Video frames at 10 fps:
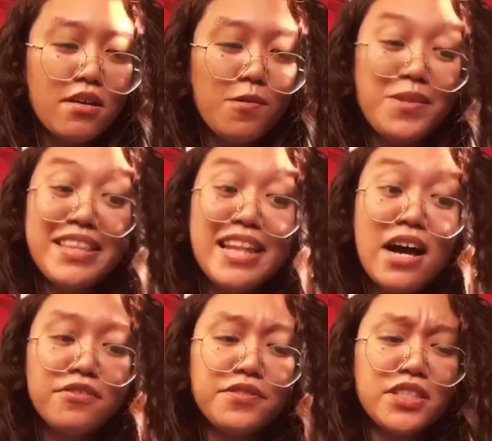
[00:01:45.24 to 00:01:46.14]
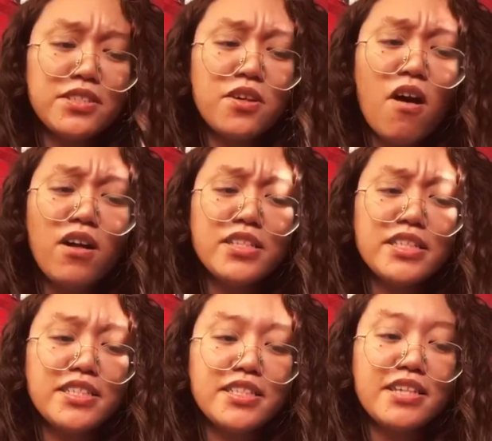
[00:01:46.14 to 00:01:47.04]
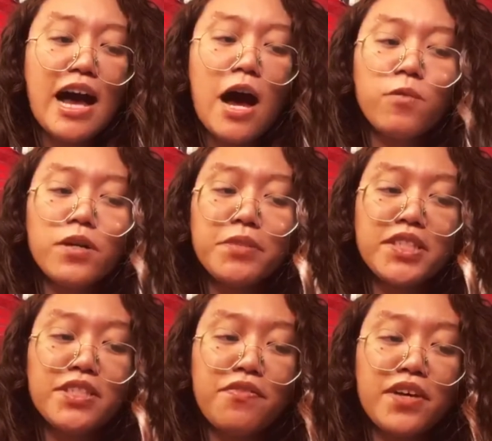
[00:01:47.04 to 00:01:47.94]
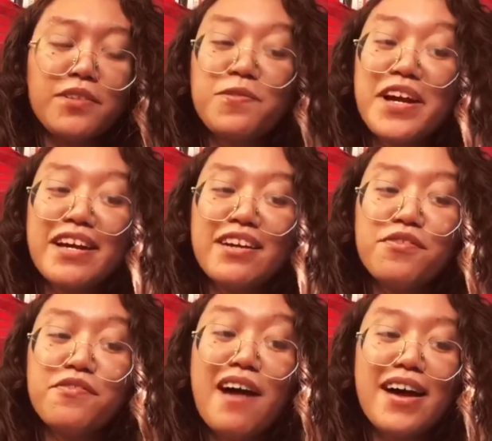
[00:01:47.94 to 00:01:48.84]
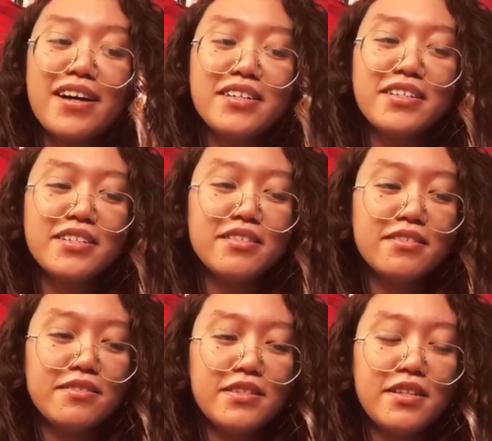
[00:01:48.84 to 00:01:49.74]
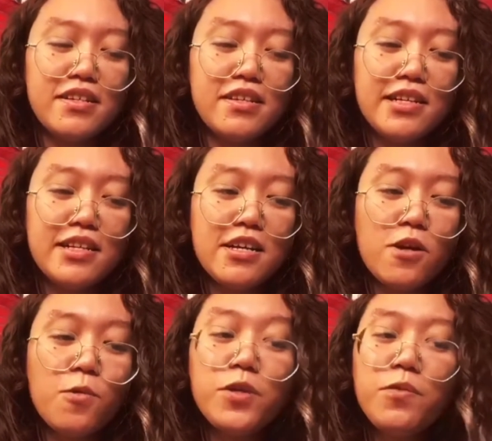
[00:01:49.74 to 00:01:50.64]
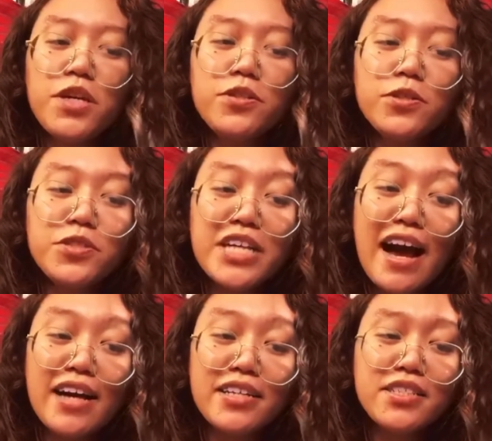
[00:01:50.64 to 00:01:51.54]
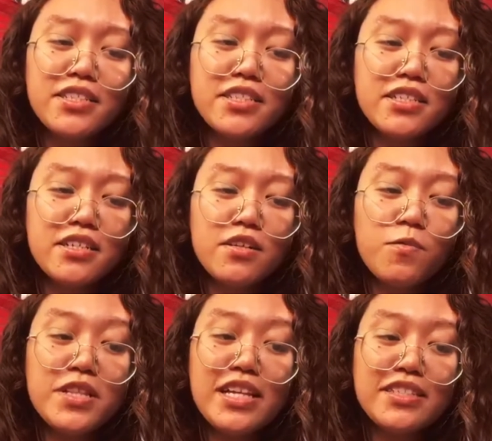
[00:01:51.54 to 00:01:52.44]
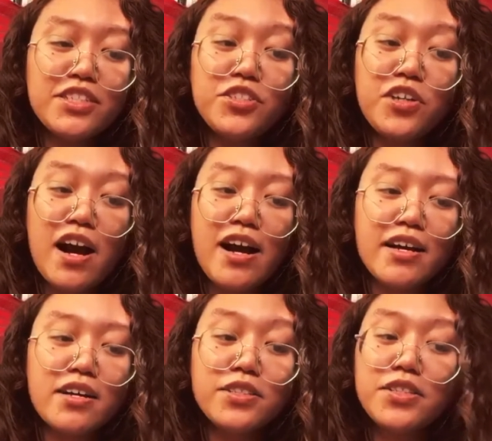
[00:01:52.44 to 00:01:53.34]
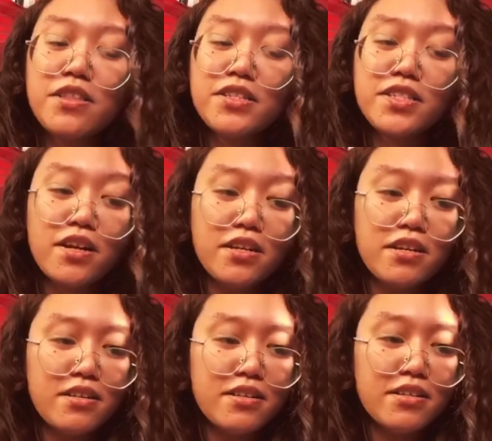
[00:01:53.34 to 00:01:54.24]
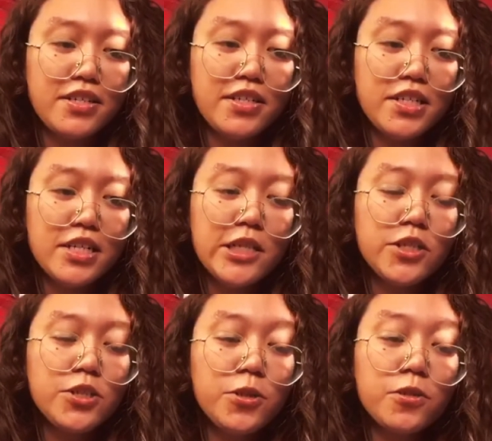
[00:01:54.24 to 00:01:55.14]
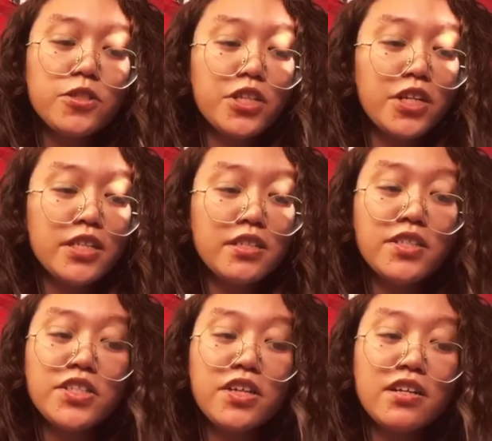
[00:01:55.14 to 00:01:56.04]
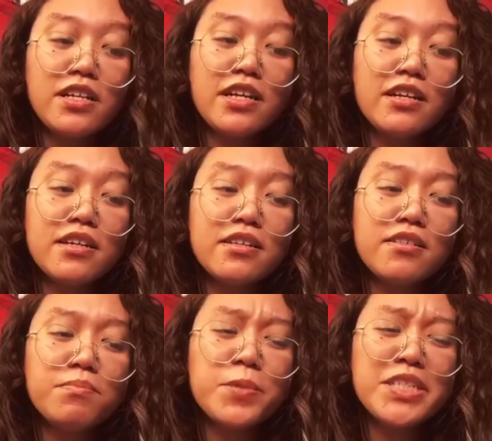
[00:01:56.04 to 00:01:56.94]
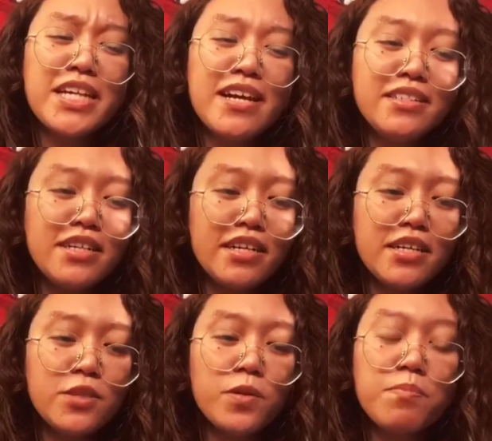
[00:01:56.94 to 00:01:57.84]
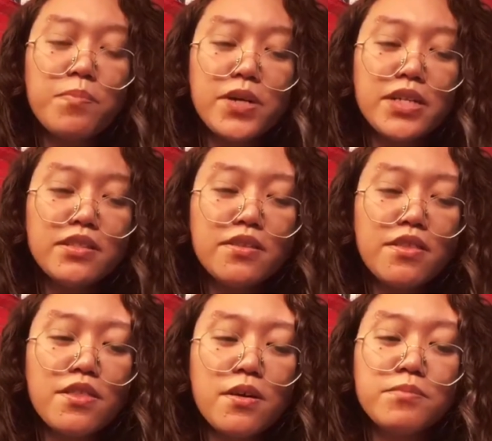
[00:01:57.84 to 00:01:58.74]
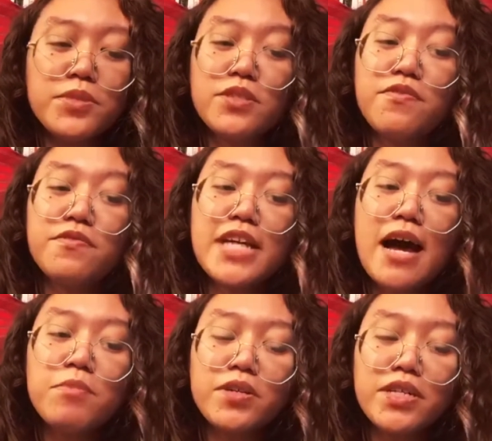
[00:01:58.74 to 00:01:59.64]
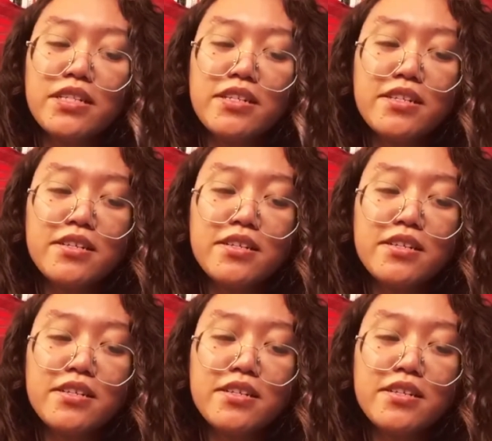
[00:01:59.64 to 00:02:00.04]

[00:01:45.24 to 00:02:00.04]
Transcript: We laughed and called it our Pacific Ring of Fire. When we grew tired, we let it dry under the sun, took turns suckling, pretending it were burnt thumbs of tamarind.